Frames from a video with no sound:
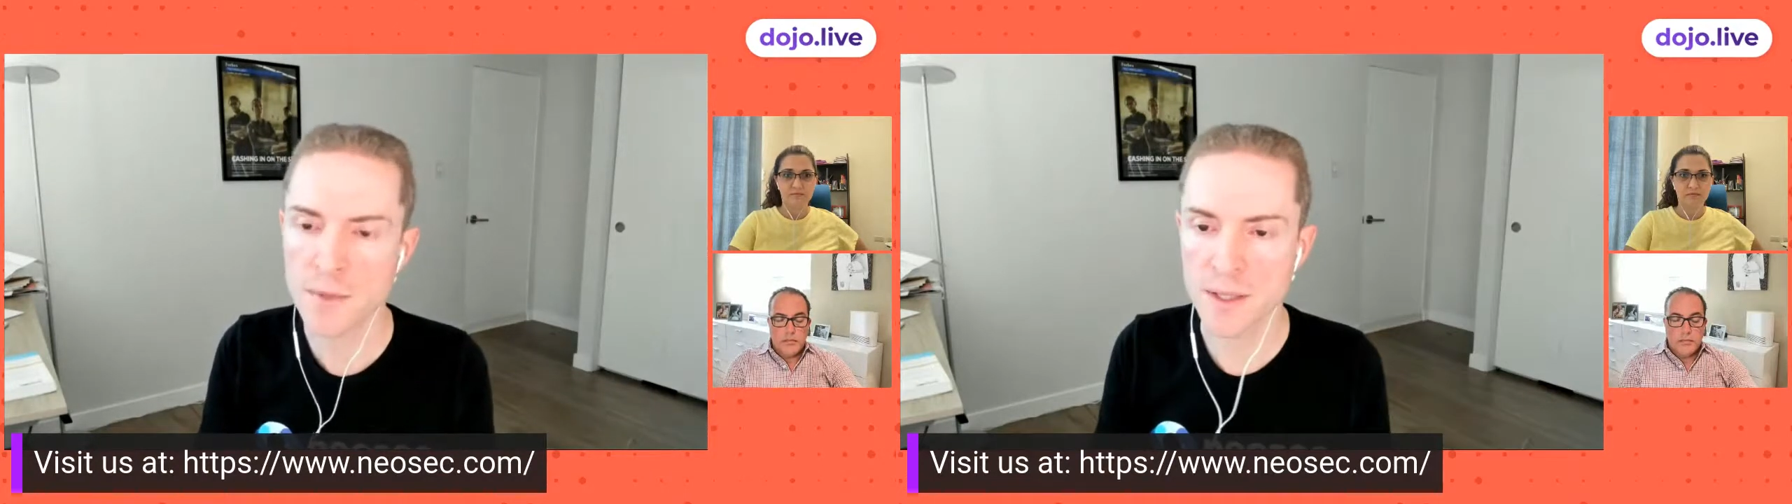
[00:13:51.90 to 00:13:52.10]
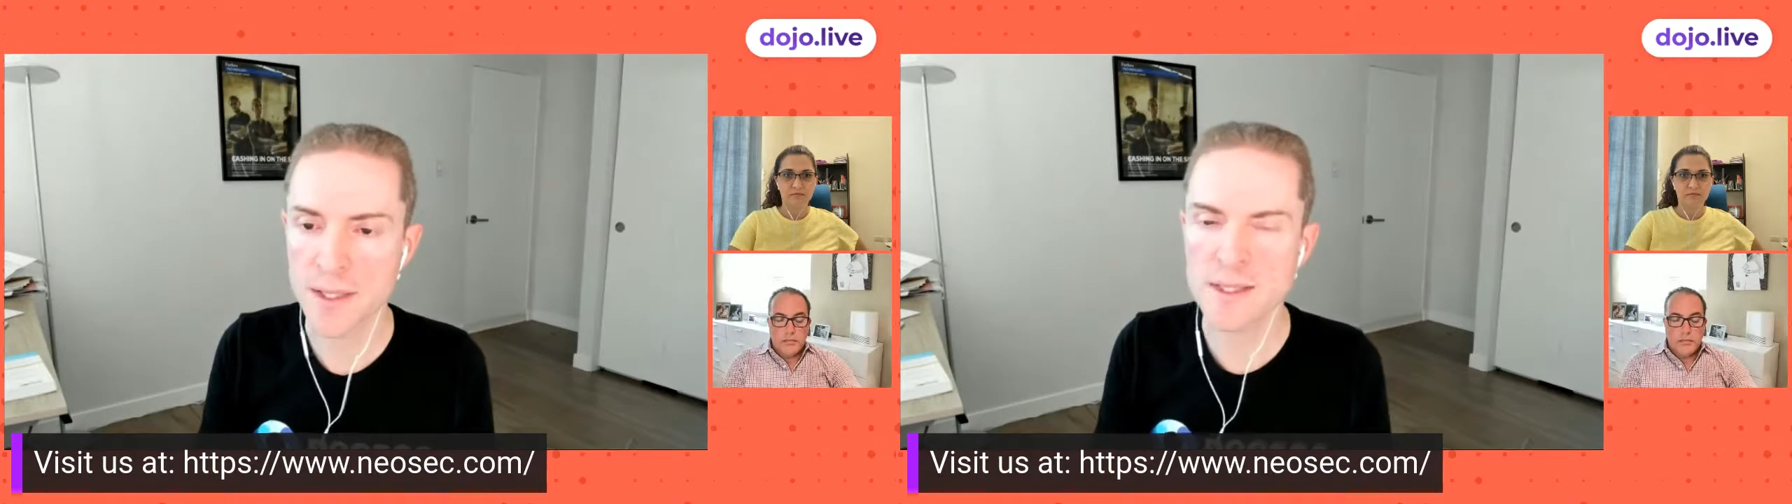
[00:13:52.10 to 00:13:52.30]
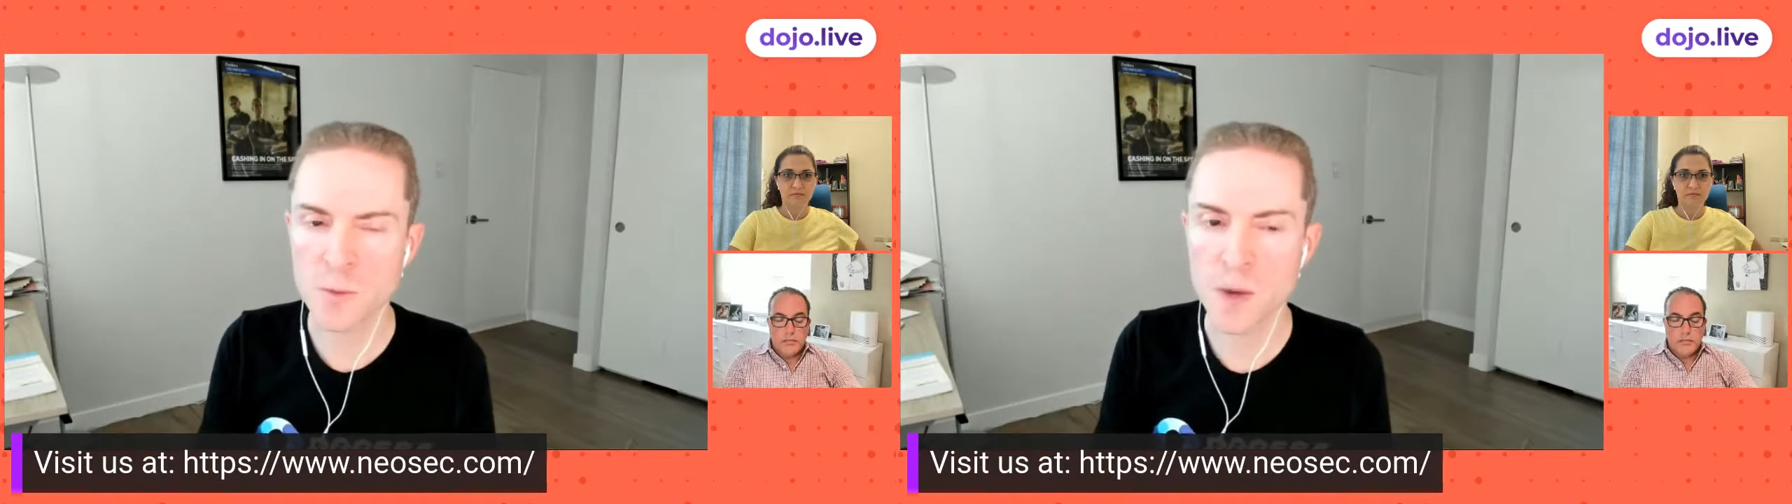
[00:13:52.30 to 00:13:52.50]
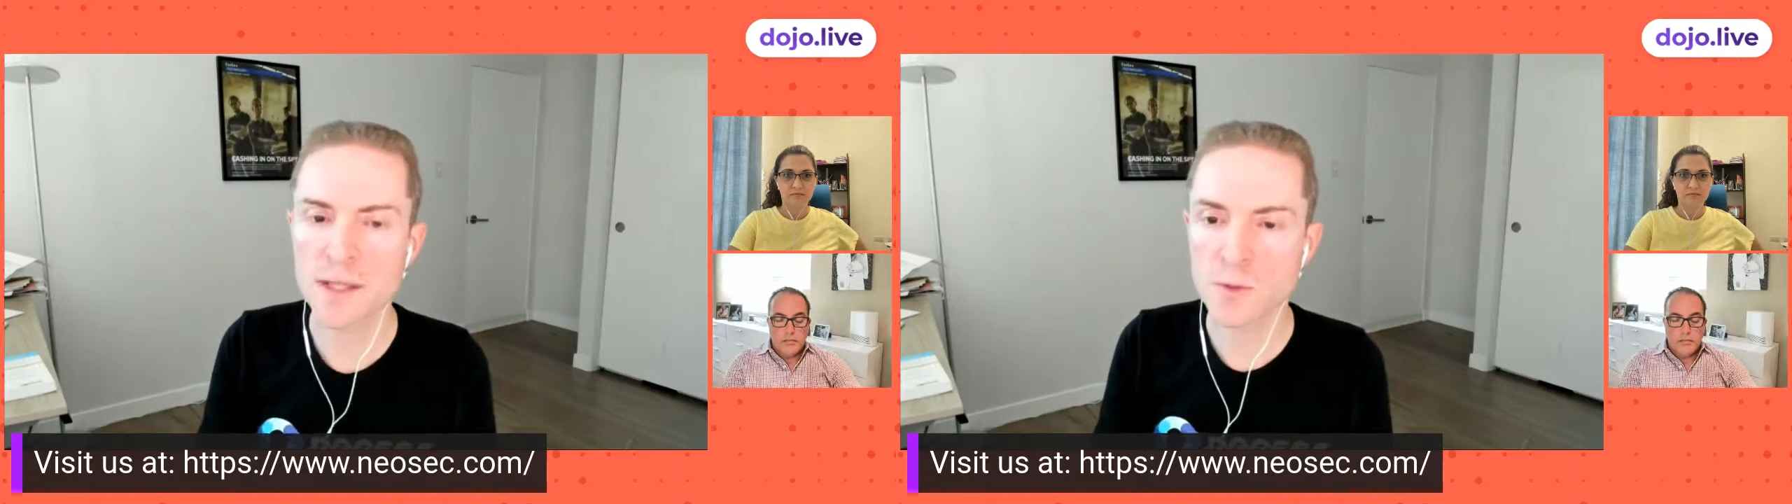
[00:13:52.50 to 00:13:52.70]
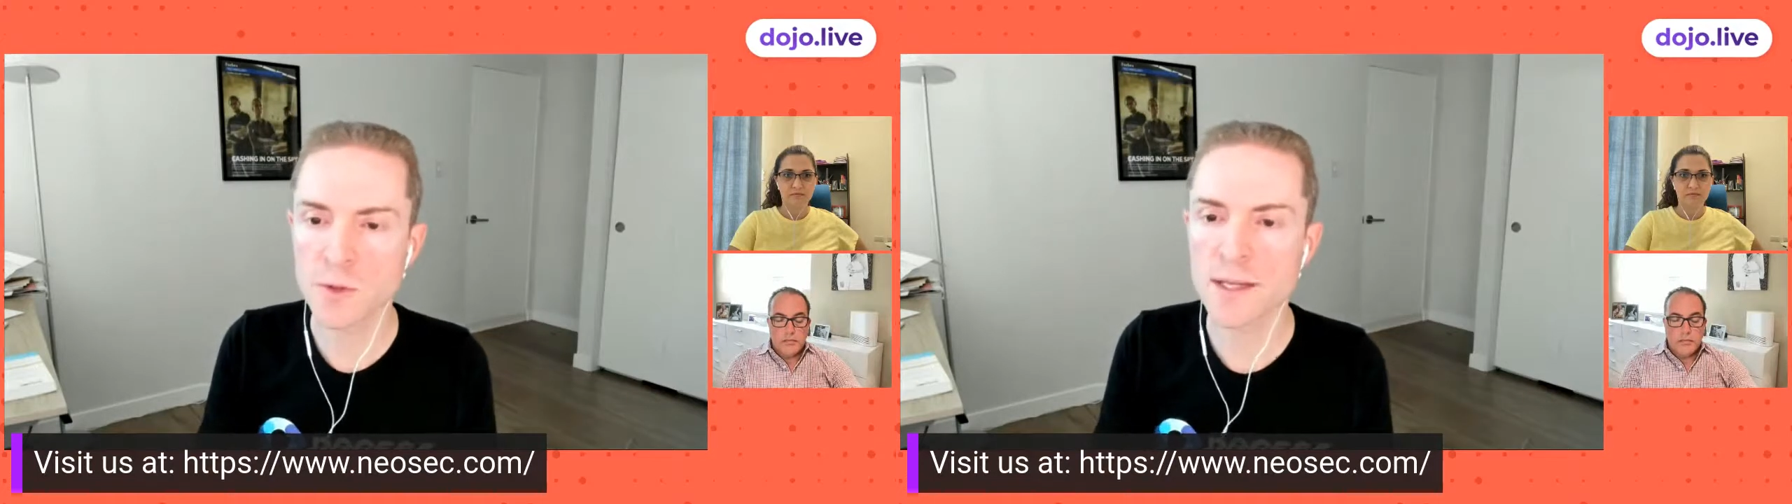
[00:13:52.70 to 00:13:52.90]
is the one
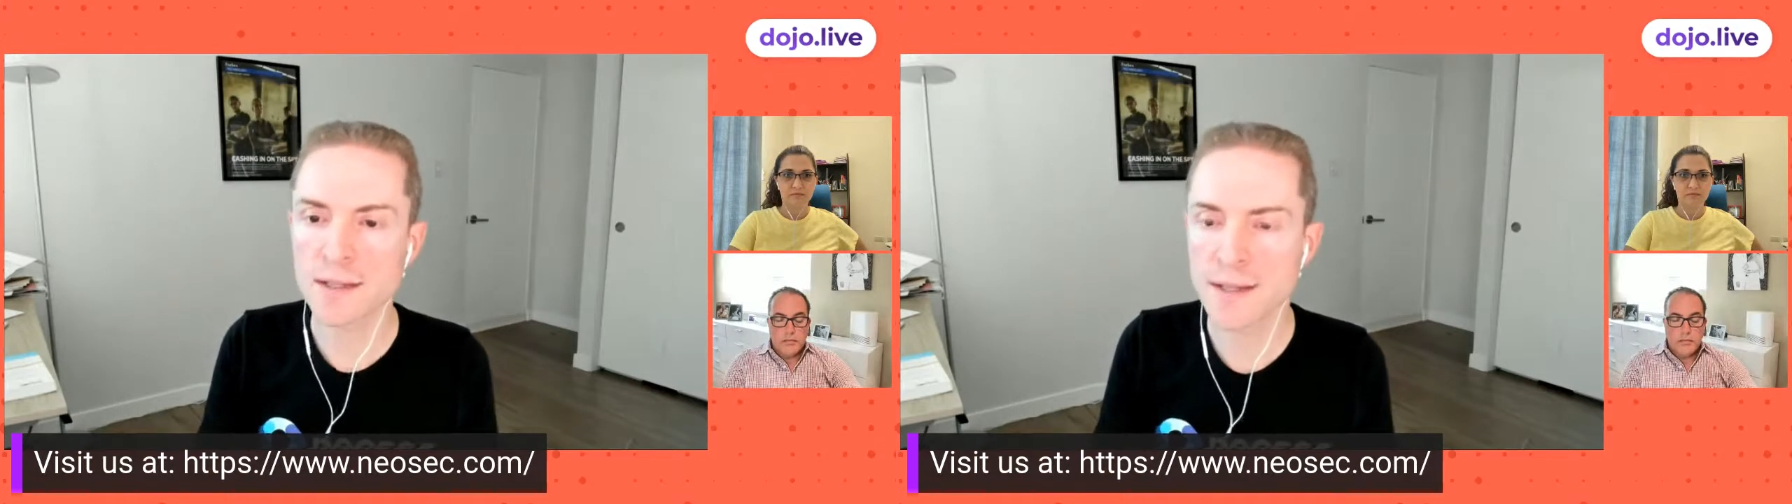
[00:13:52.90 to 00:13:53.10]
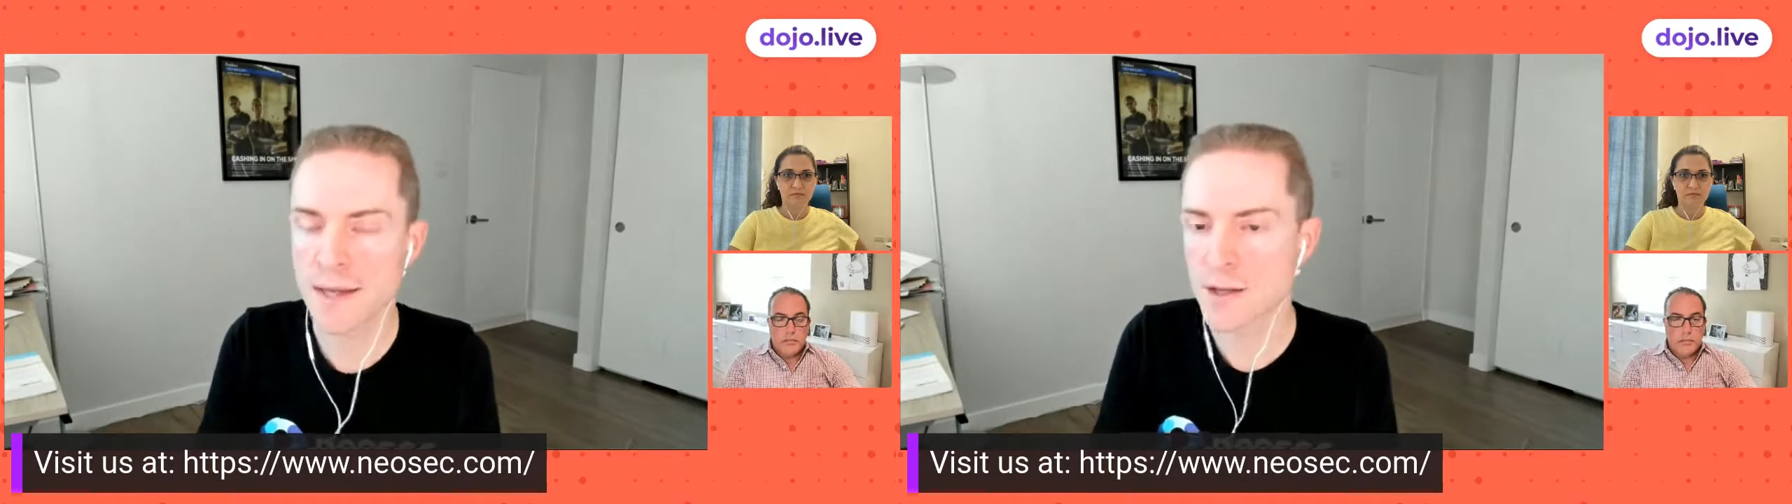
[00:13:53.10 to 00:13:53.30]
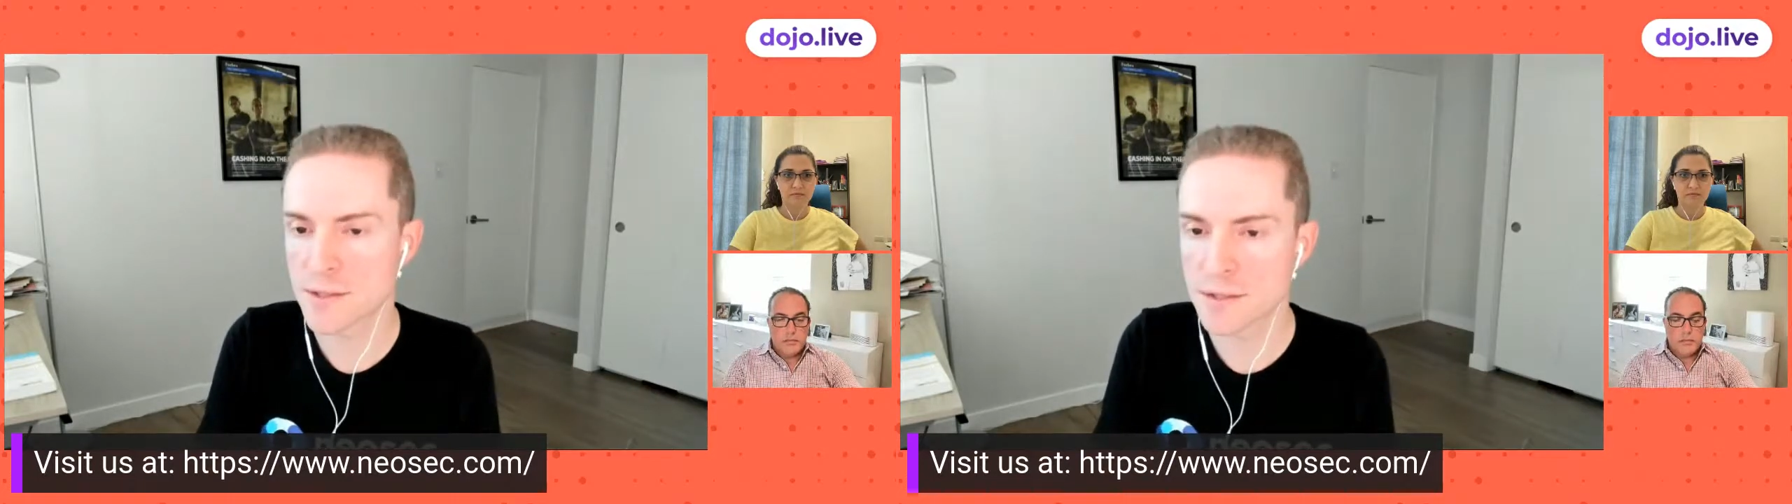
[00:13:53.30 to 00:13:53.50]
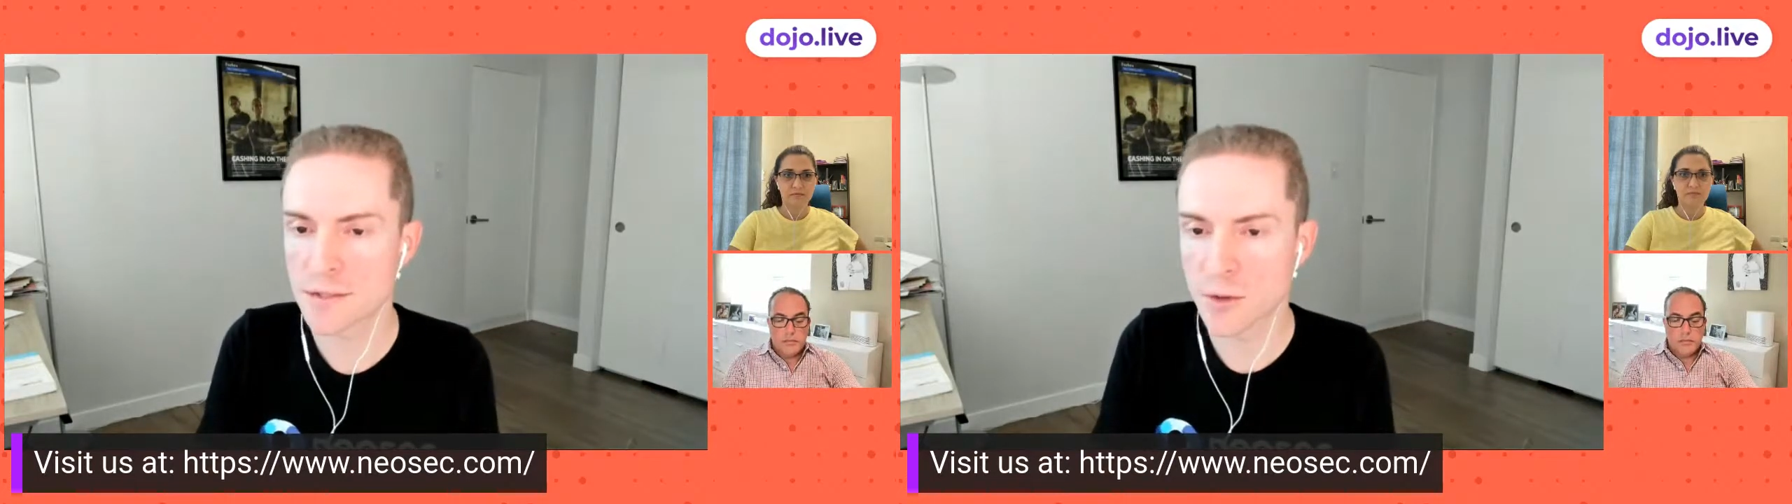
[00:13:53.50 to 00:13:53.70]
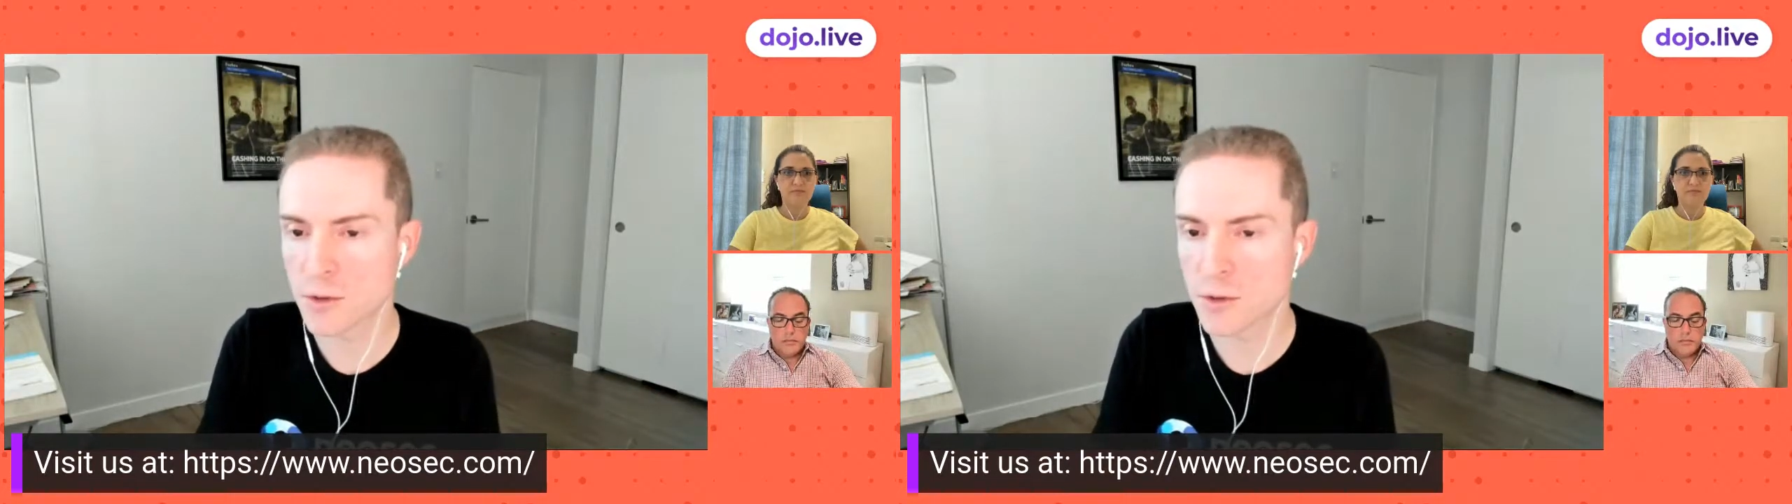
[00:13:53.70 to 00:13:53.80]
that really cares,